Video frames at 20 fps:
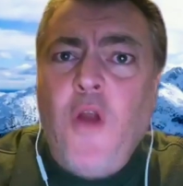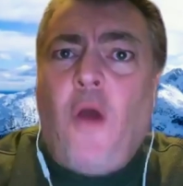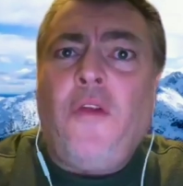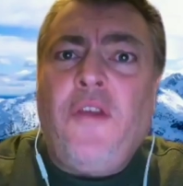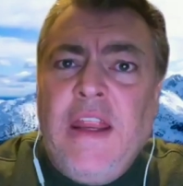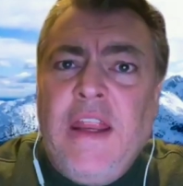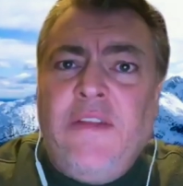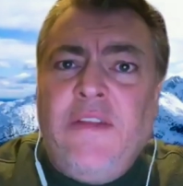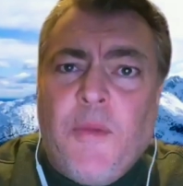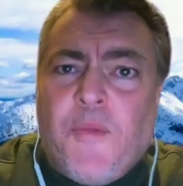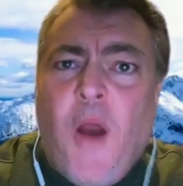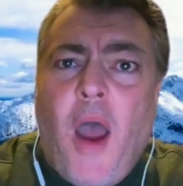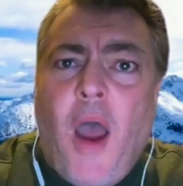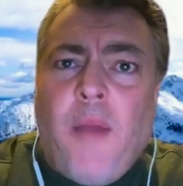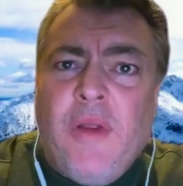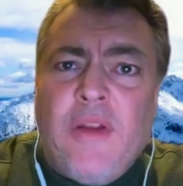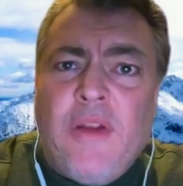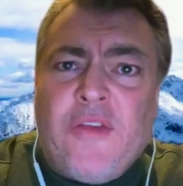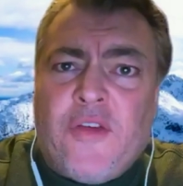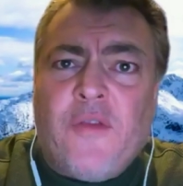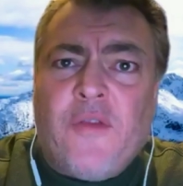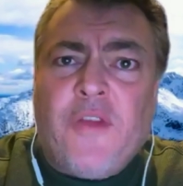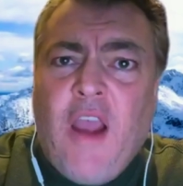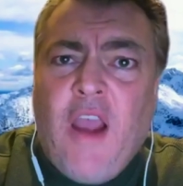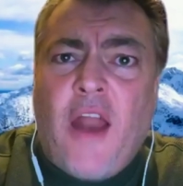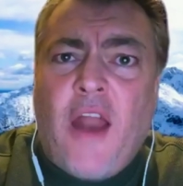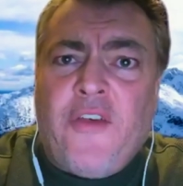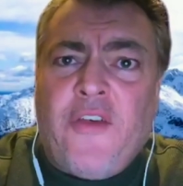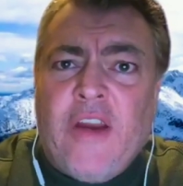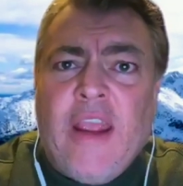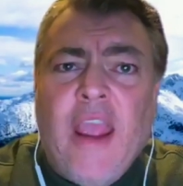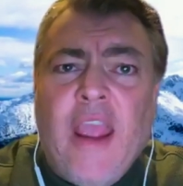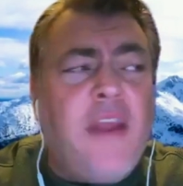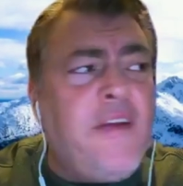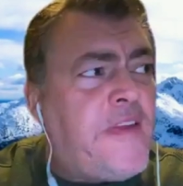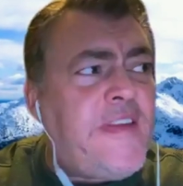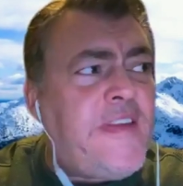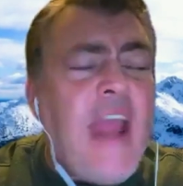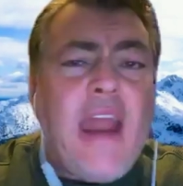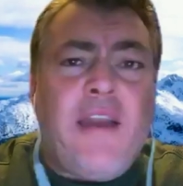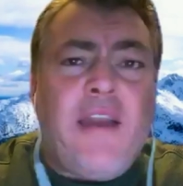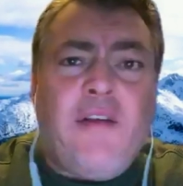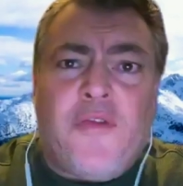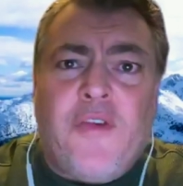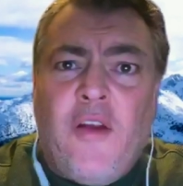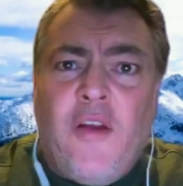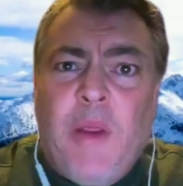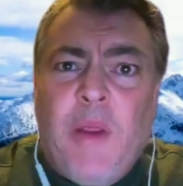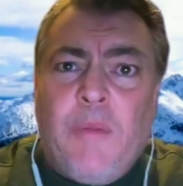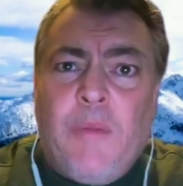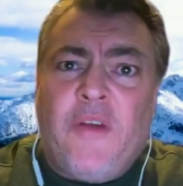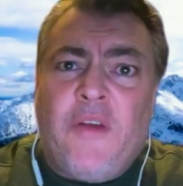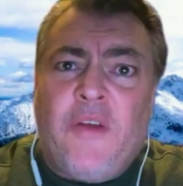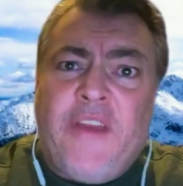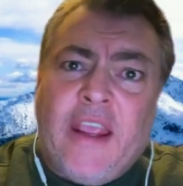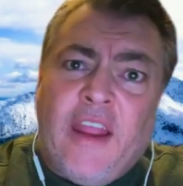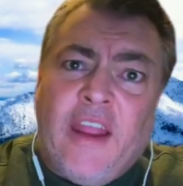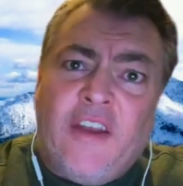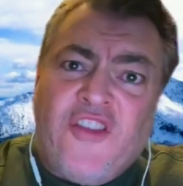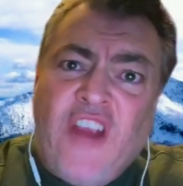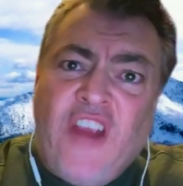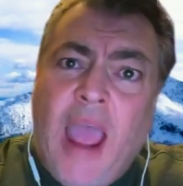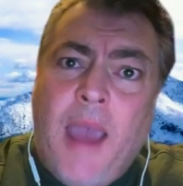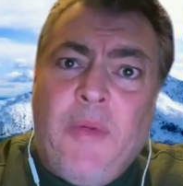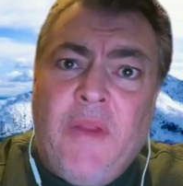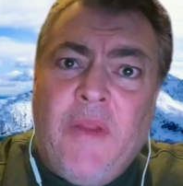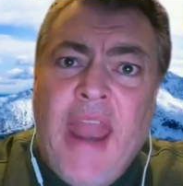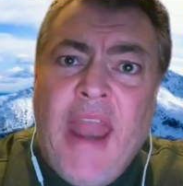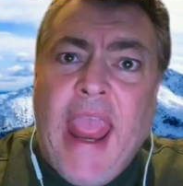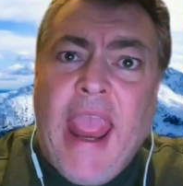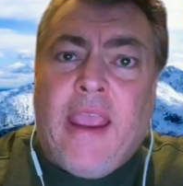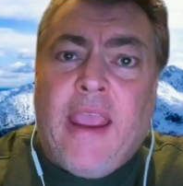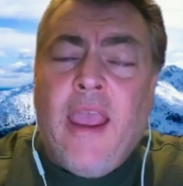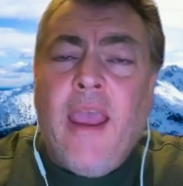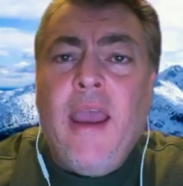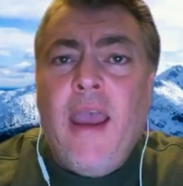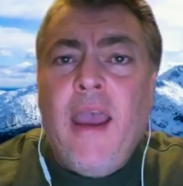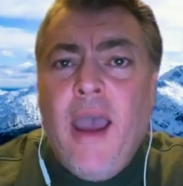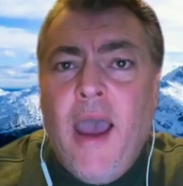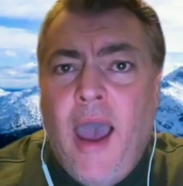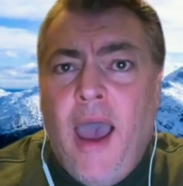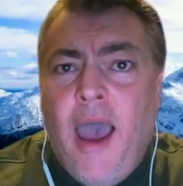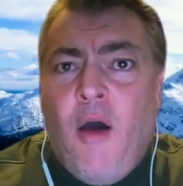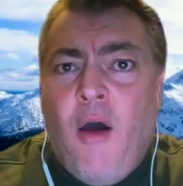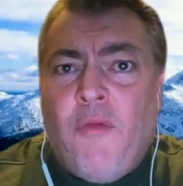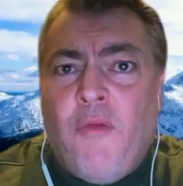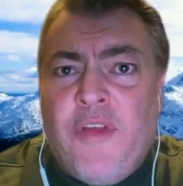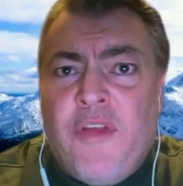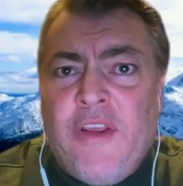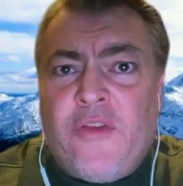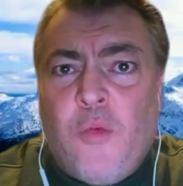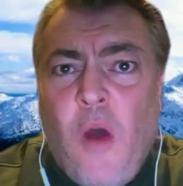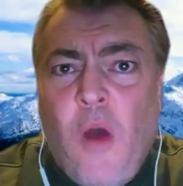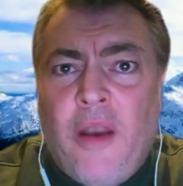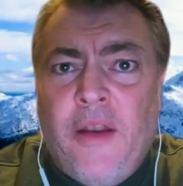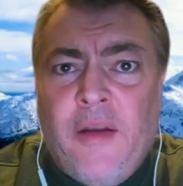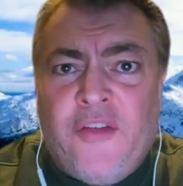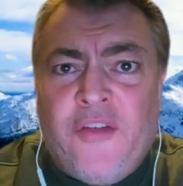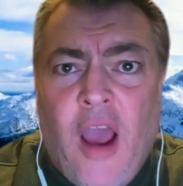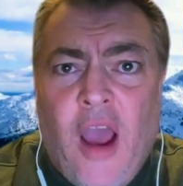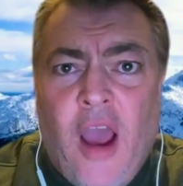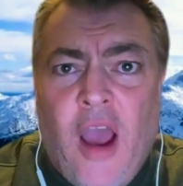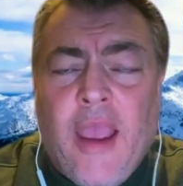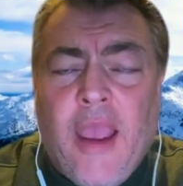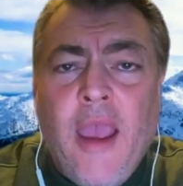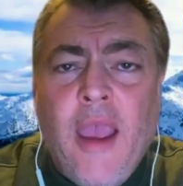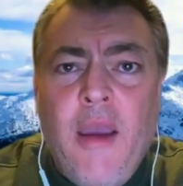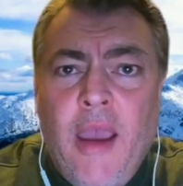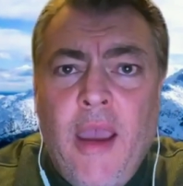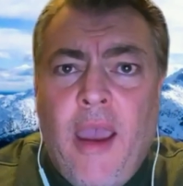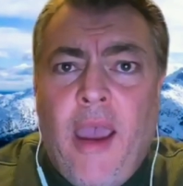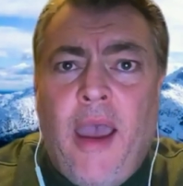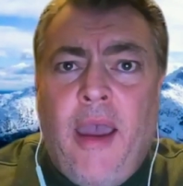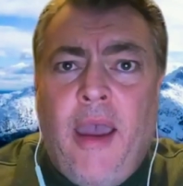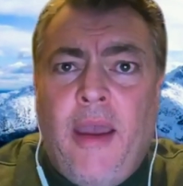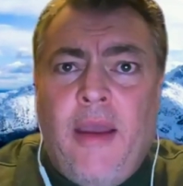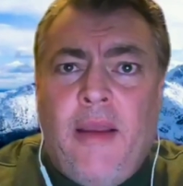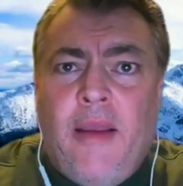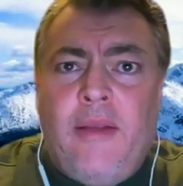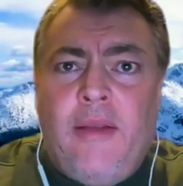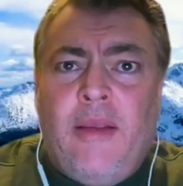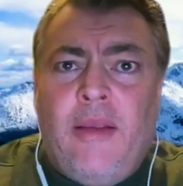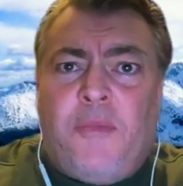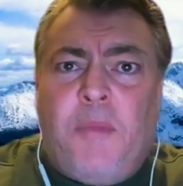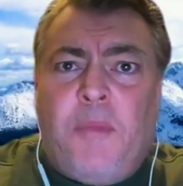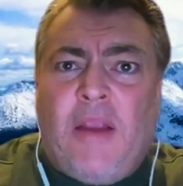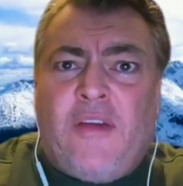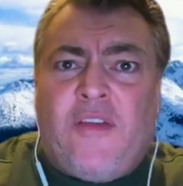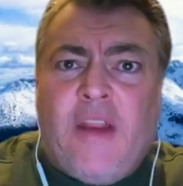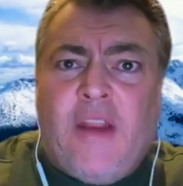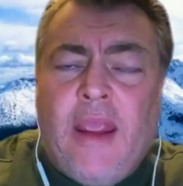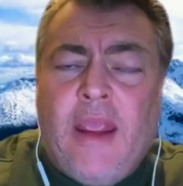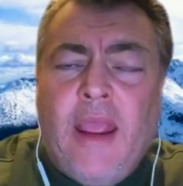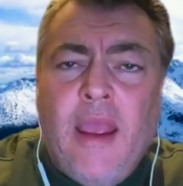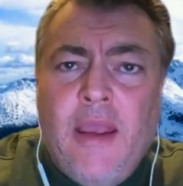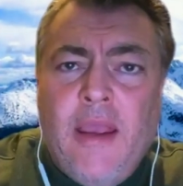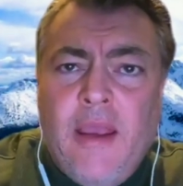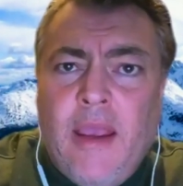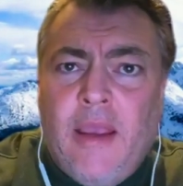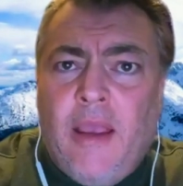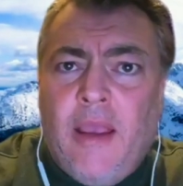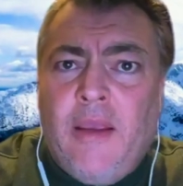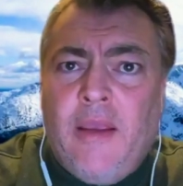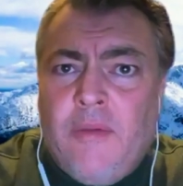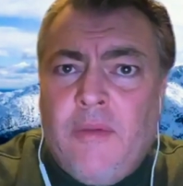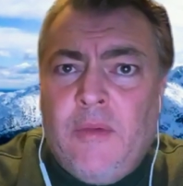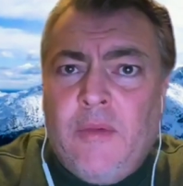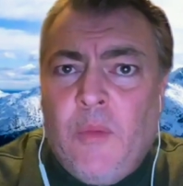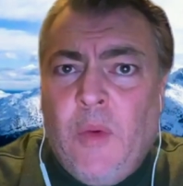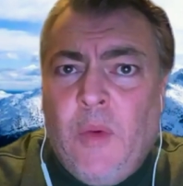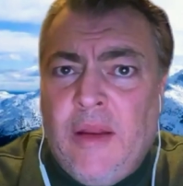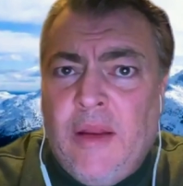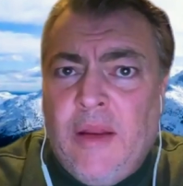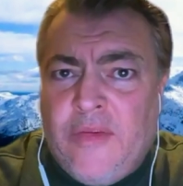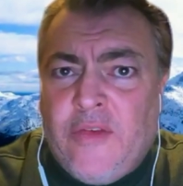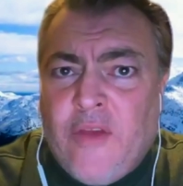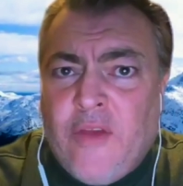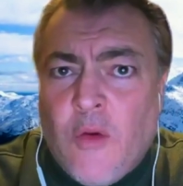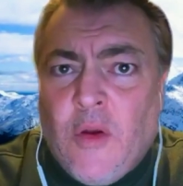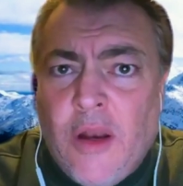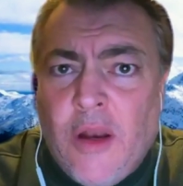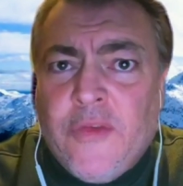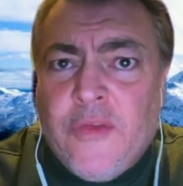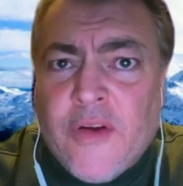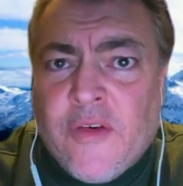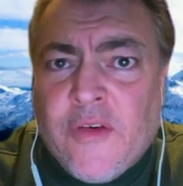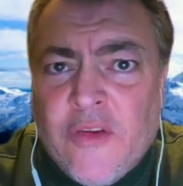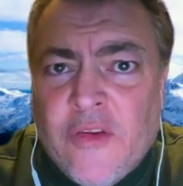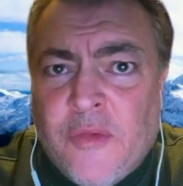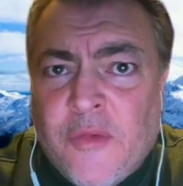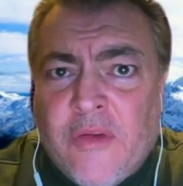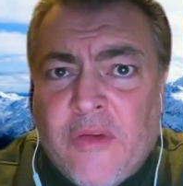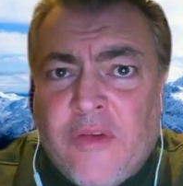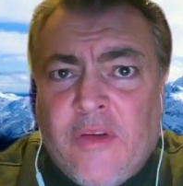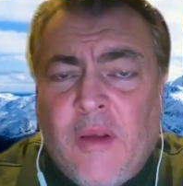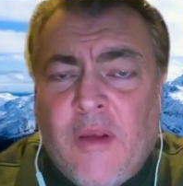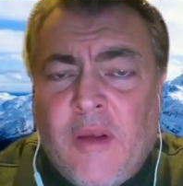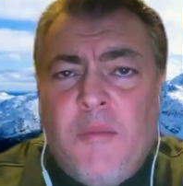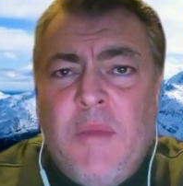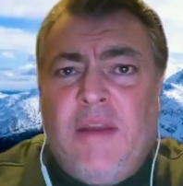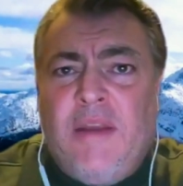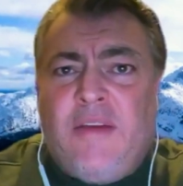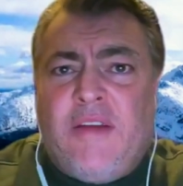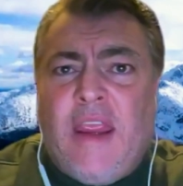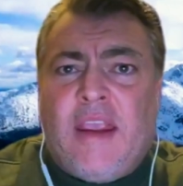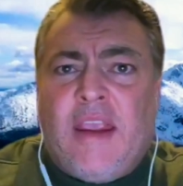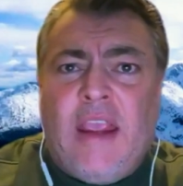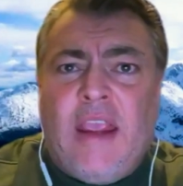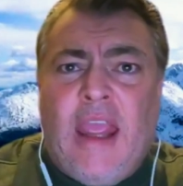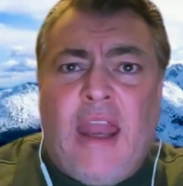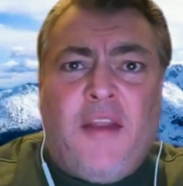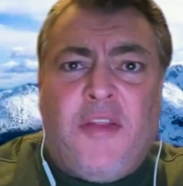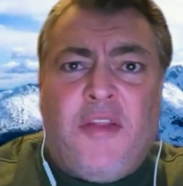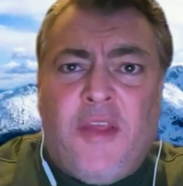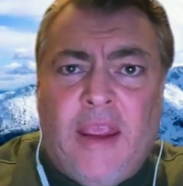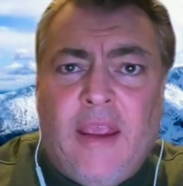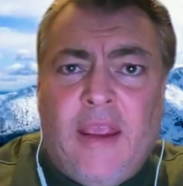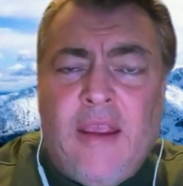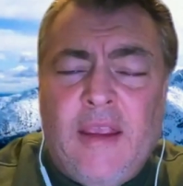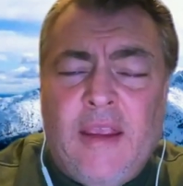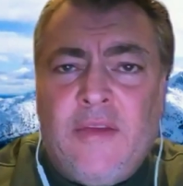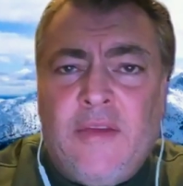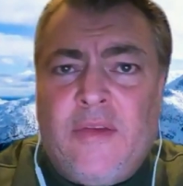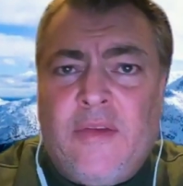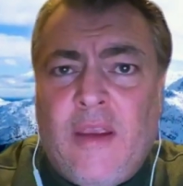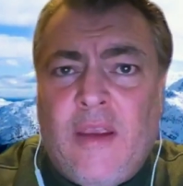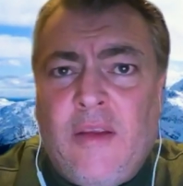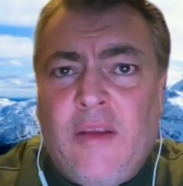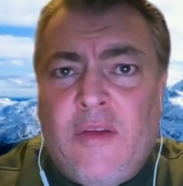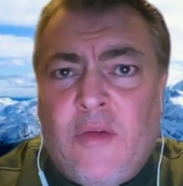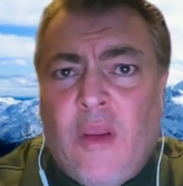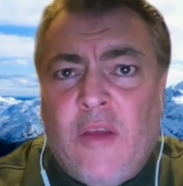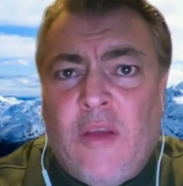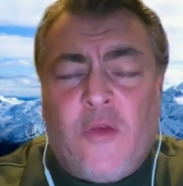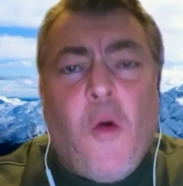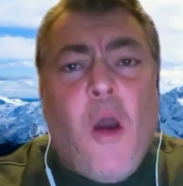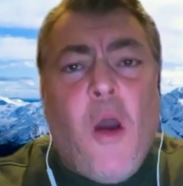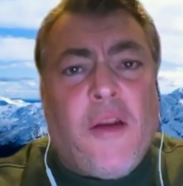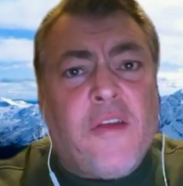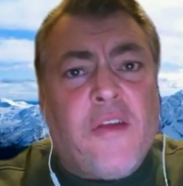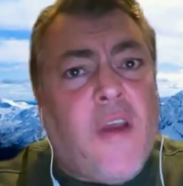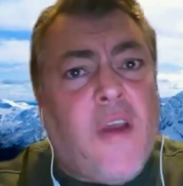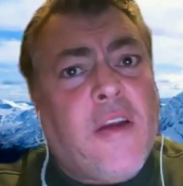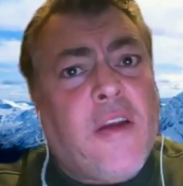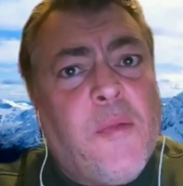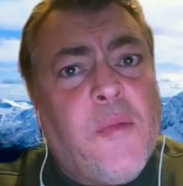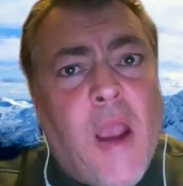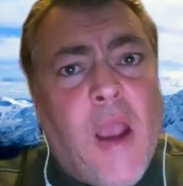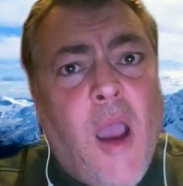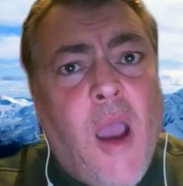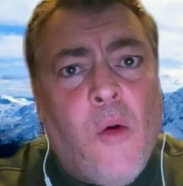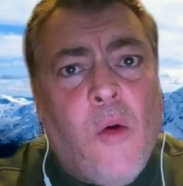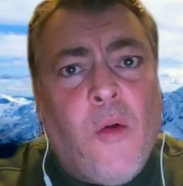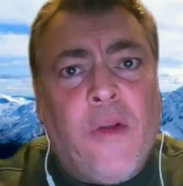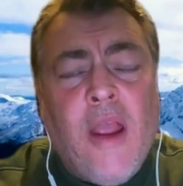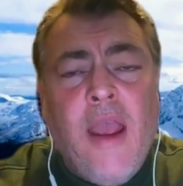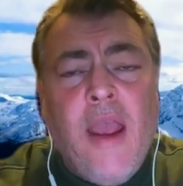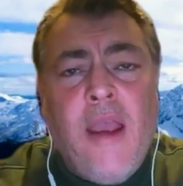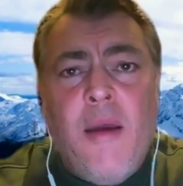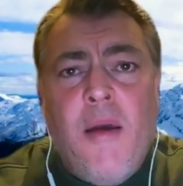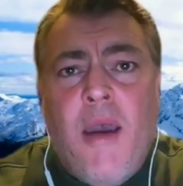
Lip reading: not need the Prime Minister of the country to stand in front of people and take a jab in the neck of this wonder drug, especially when it's so close to Christmas. Me taking anything is quite a sight to behold.